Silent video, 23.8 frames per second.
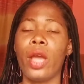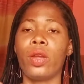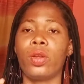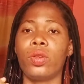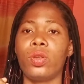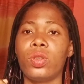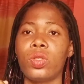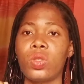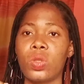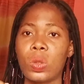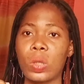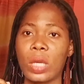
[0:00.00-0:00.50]

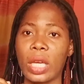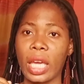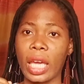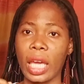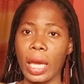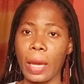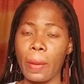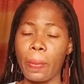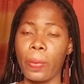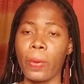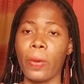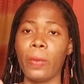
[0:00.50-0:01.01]
You need to
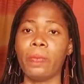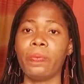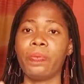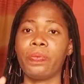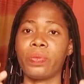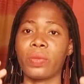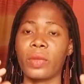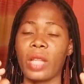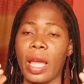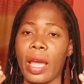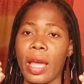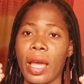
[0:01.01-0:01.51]
keep
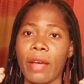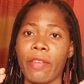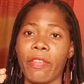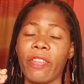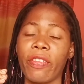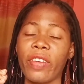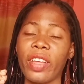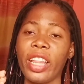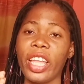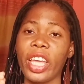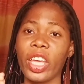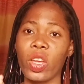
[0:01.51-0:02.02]

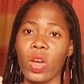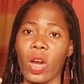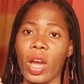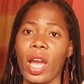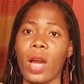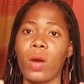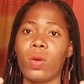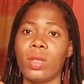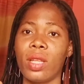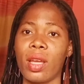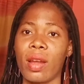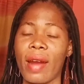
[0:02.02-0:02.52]
feeding your
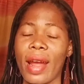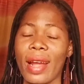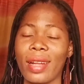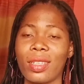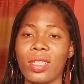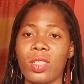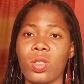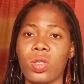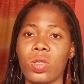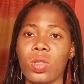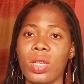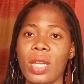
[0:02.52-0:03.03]
hair with the right
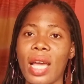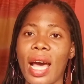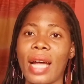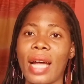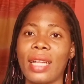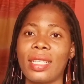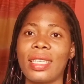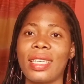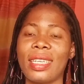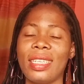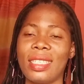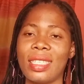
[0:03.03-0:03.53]
thing so
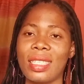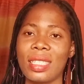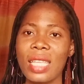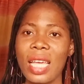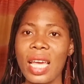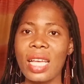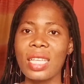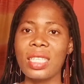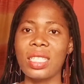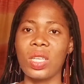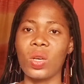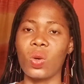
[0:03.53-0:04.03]
that it
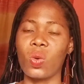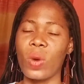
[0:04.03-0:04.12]
stays the